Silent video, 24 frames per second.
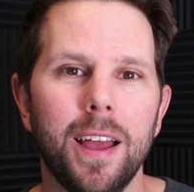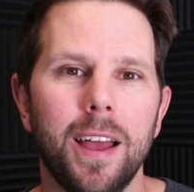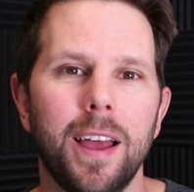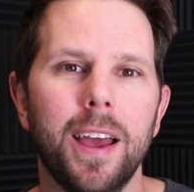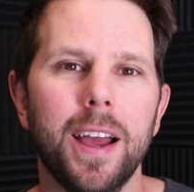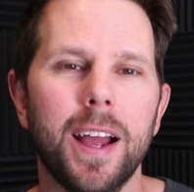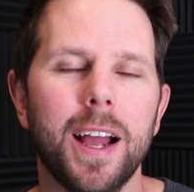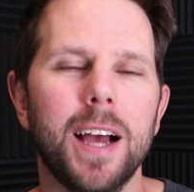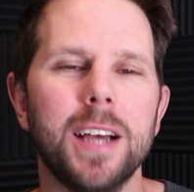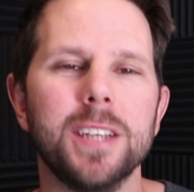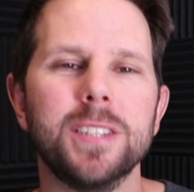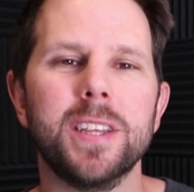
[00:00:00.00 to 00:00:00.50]

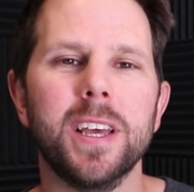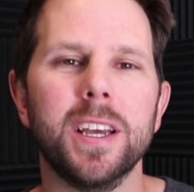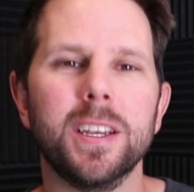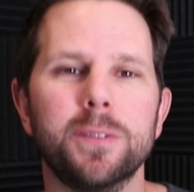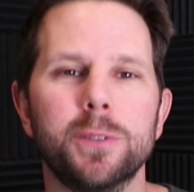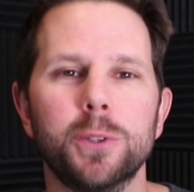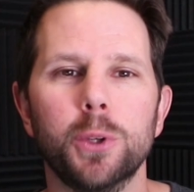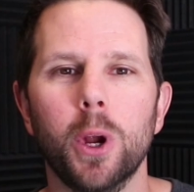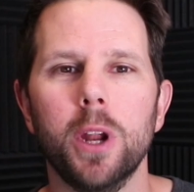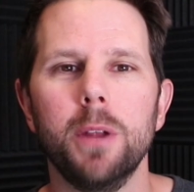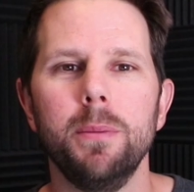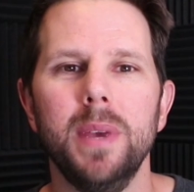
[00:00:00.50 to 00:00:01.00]
Hey guys, thanks
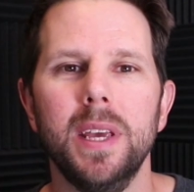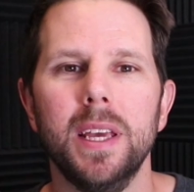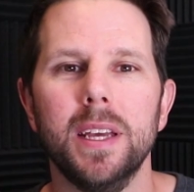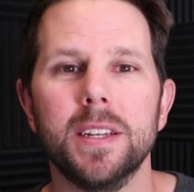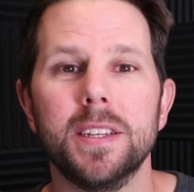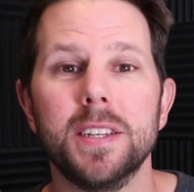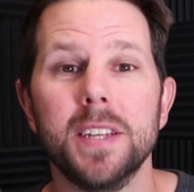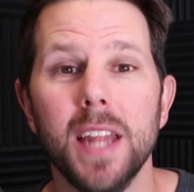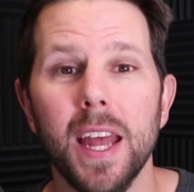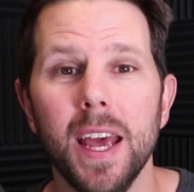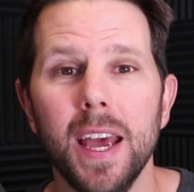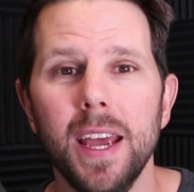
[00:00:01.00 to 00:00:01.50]
for joining me.
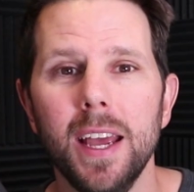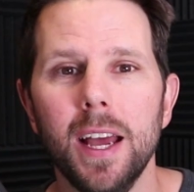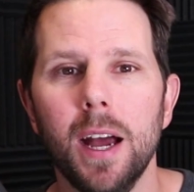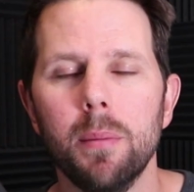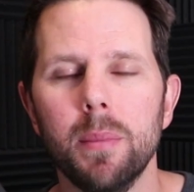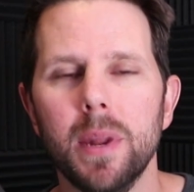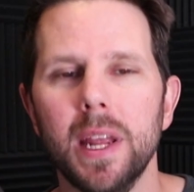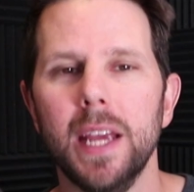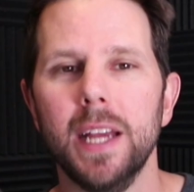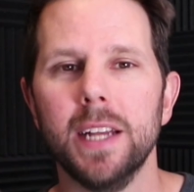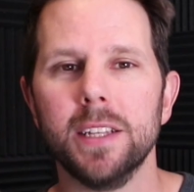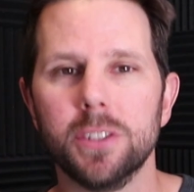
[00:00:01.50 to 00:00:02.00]
Today
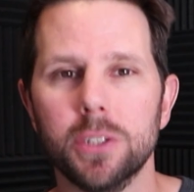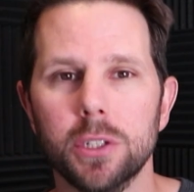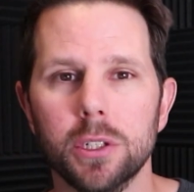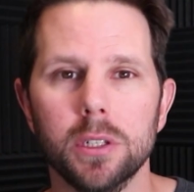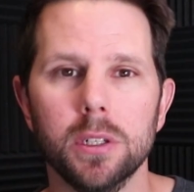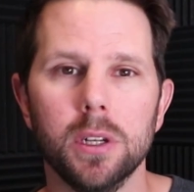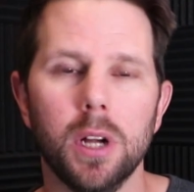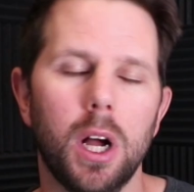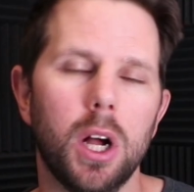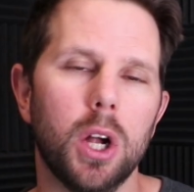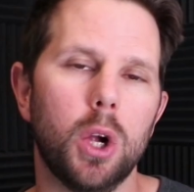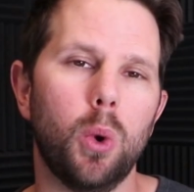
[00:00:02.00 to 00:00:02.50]
I'm going to
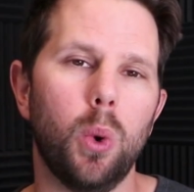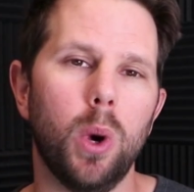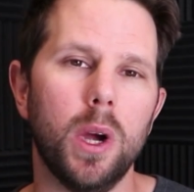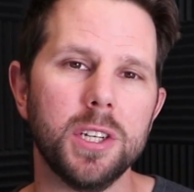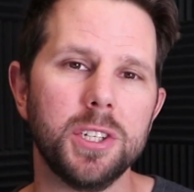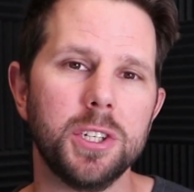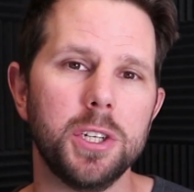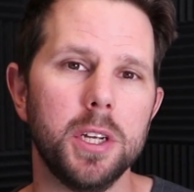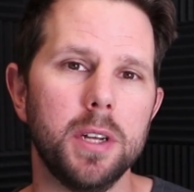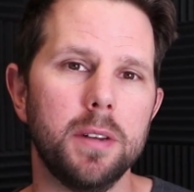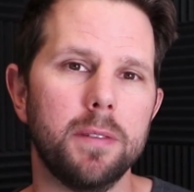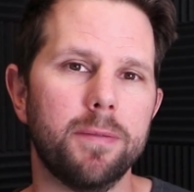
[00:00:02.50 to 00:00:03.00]
answer a
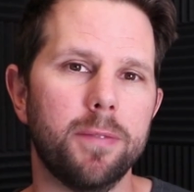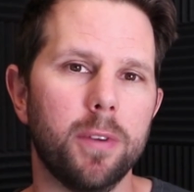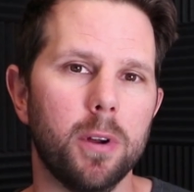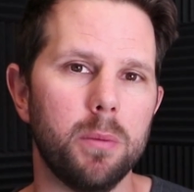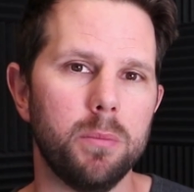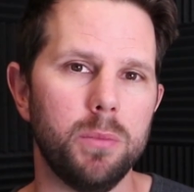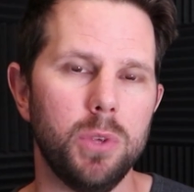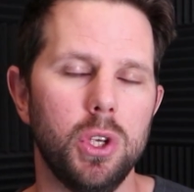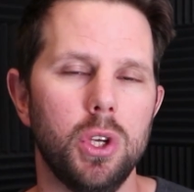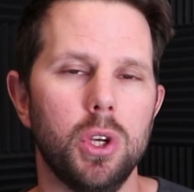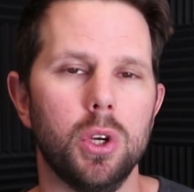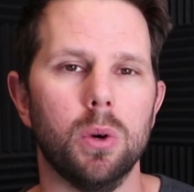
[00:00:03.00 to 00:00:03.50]
question
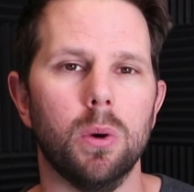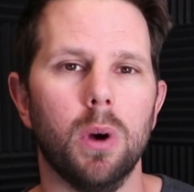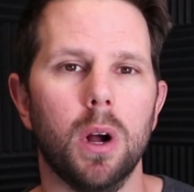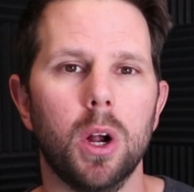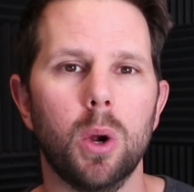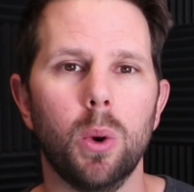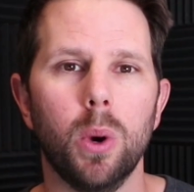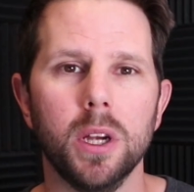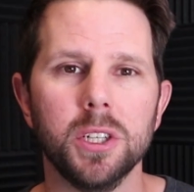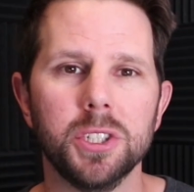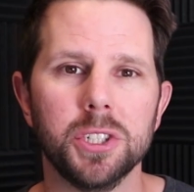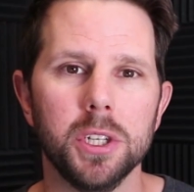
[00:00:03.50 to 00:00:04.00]
from you, a
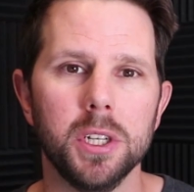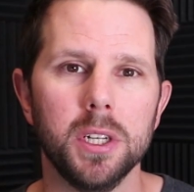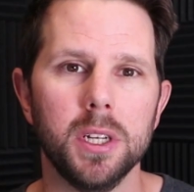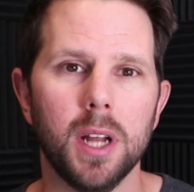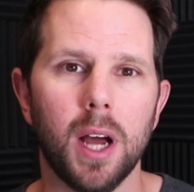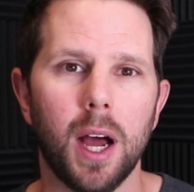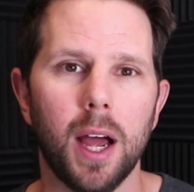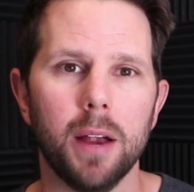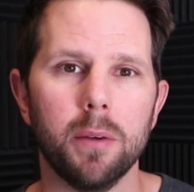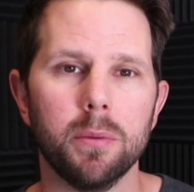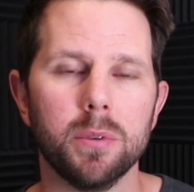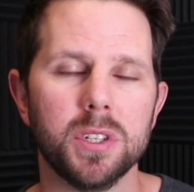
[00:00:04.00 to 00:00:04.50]
question
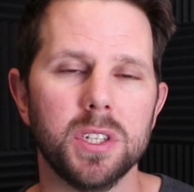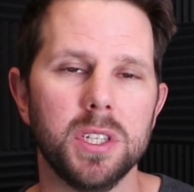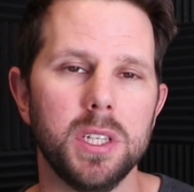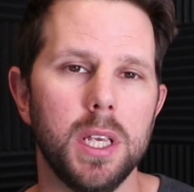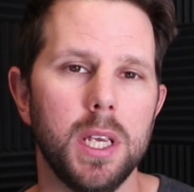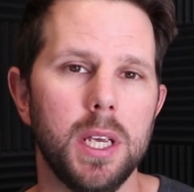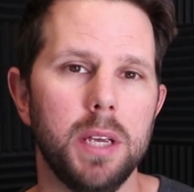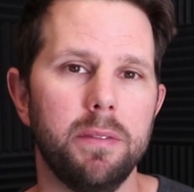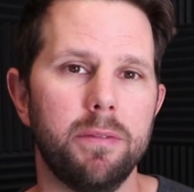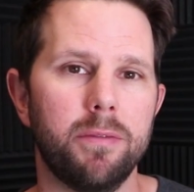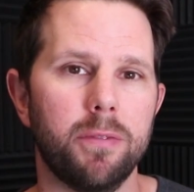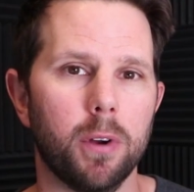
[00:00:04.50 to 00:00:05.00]
I
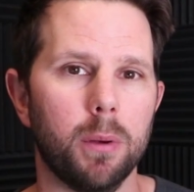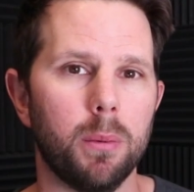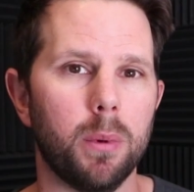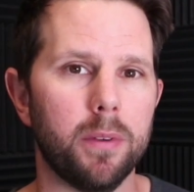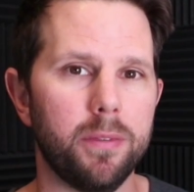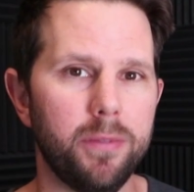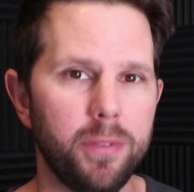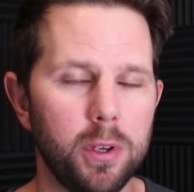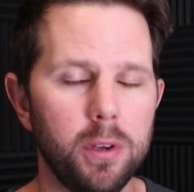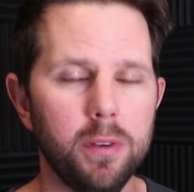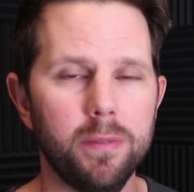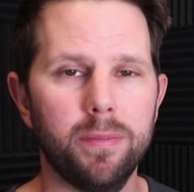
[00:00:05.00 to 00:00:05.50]
received from a
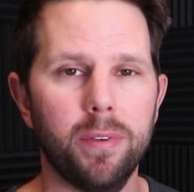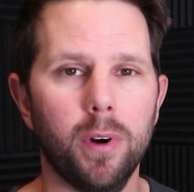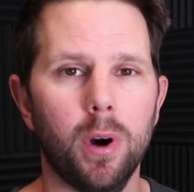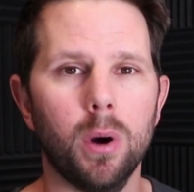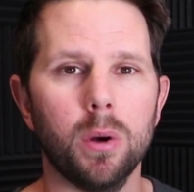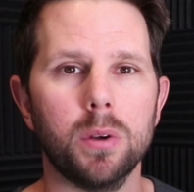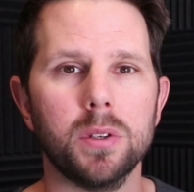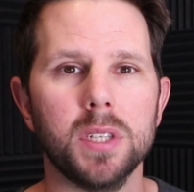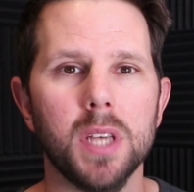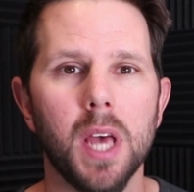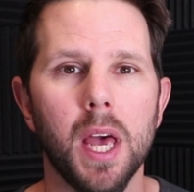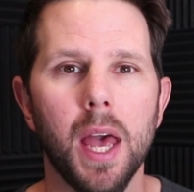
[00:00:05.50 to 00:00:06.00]
few
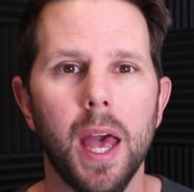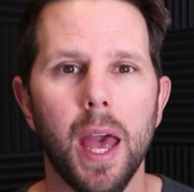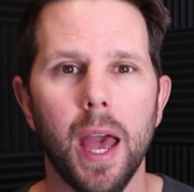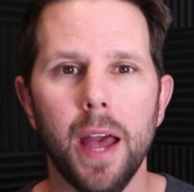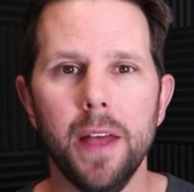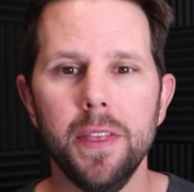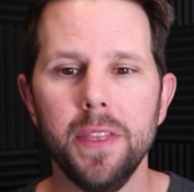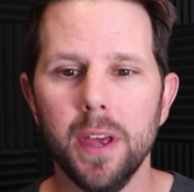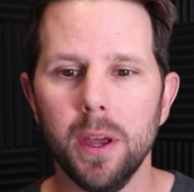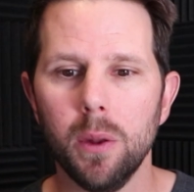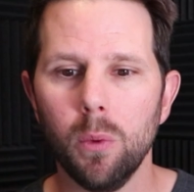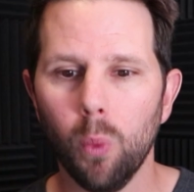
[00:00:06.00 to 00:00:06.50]
folks,
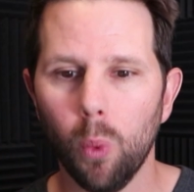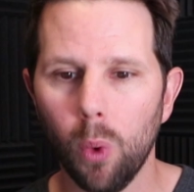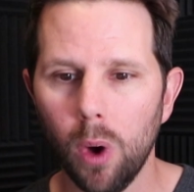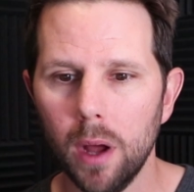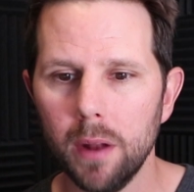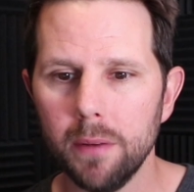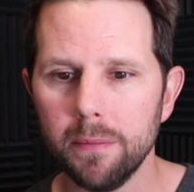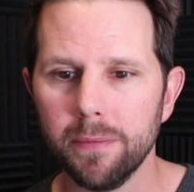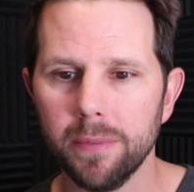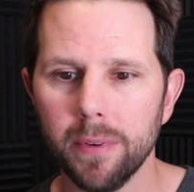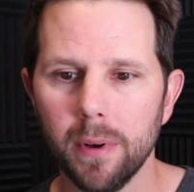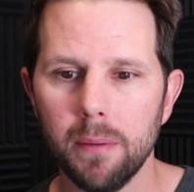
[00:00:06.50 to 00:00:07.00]
and then
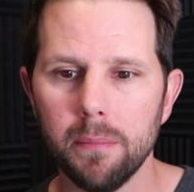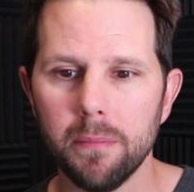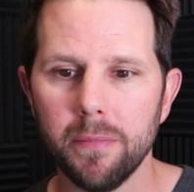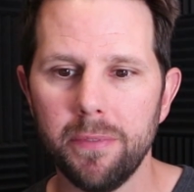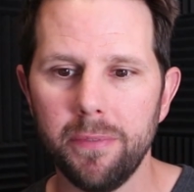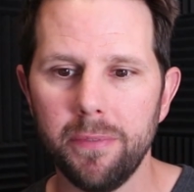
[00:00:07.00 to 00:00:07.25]
one from